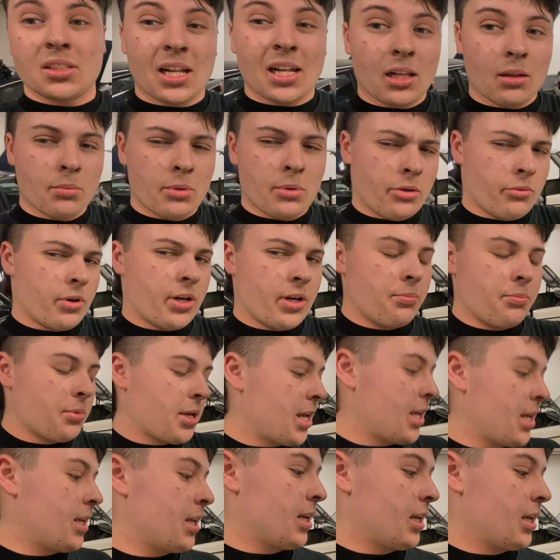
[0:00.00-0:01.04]
I'll be
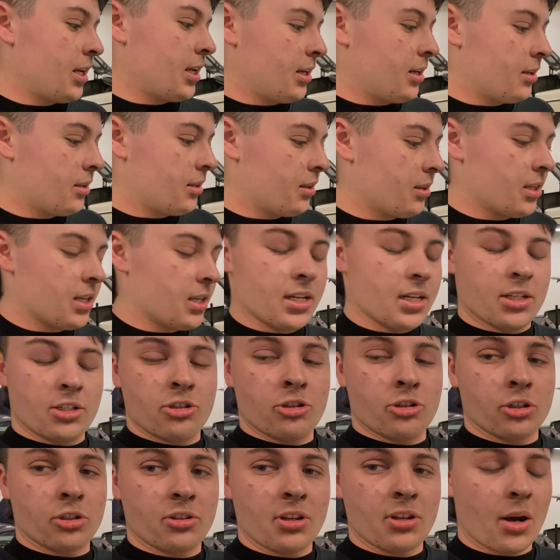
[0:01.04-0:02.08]
remaking the
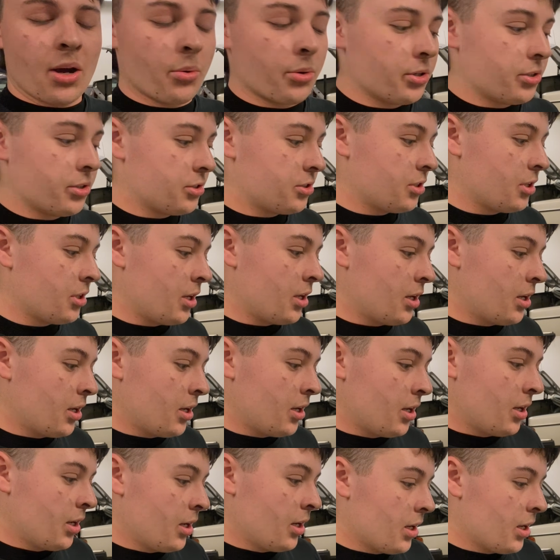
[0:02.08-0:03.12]
strut towers,
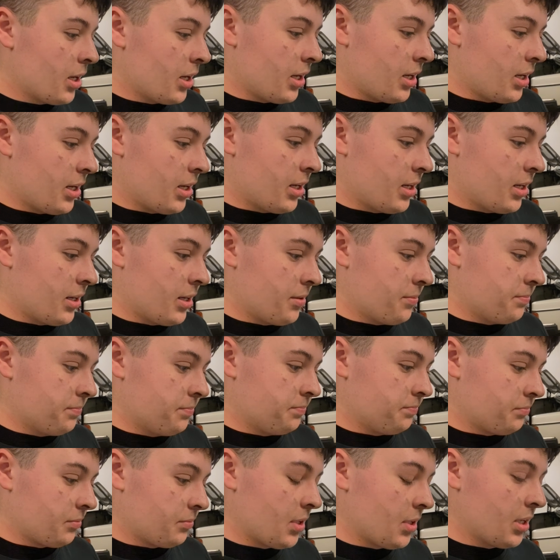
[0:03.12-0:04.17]

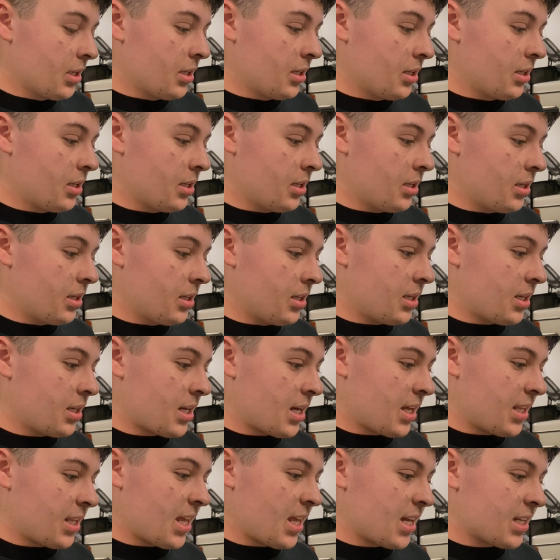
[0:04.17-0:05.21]
and
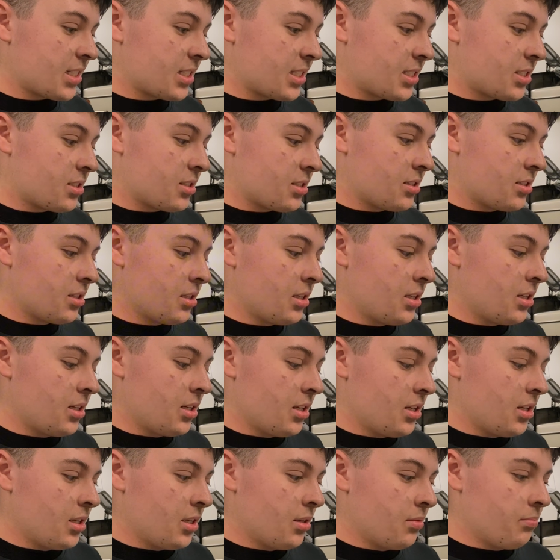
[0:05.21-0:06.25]
that's
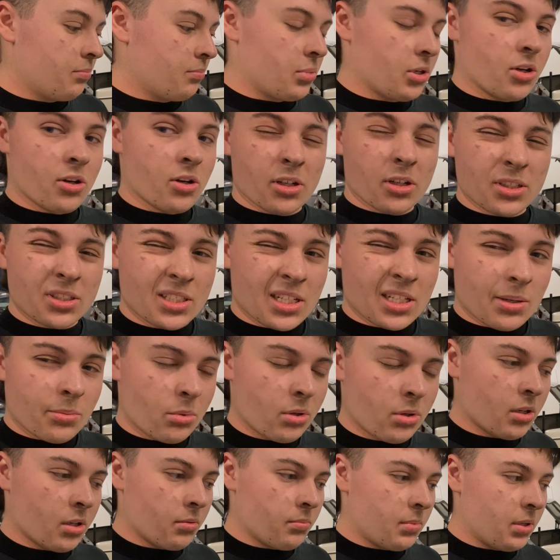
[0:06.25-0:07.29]
because I'm
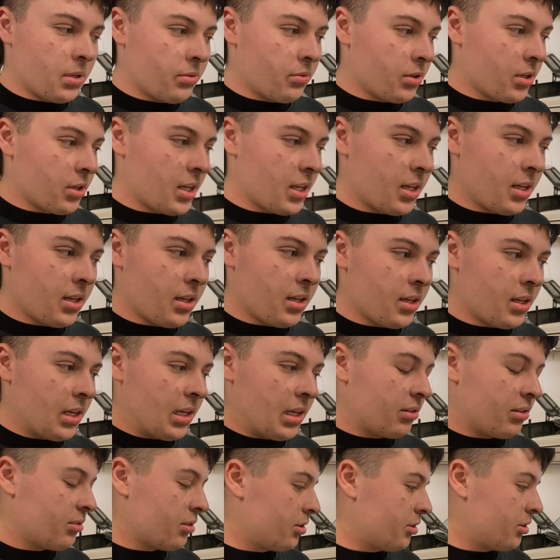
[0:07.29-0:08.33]
going to be running a
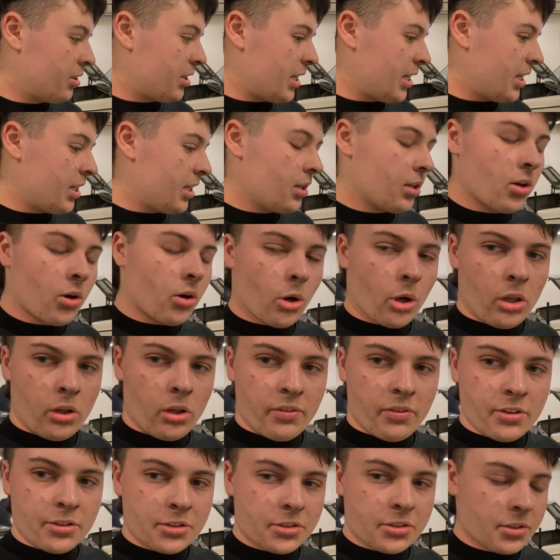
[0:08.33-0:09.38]
13
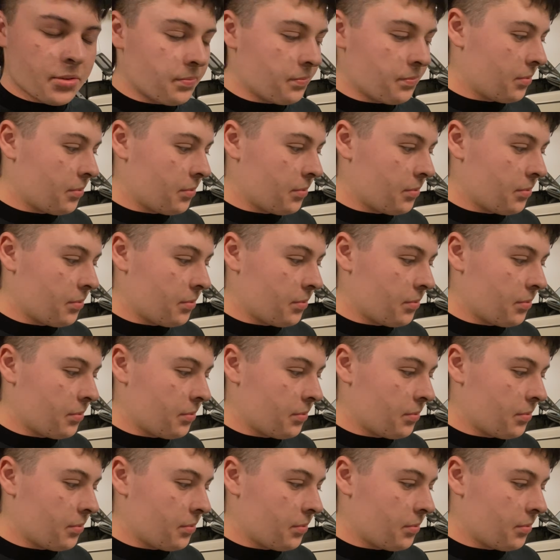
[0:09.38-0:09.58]
coilovers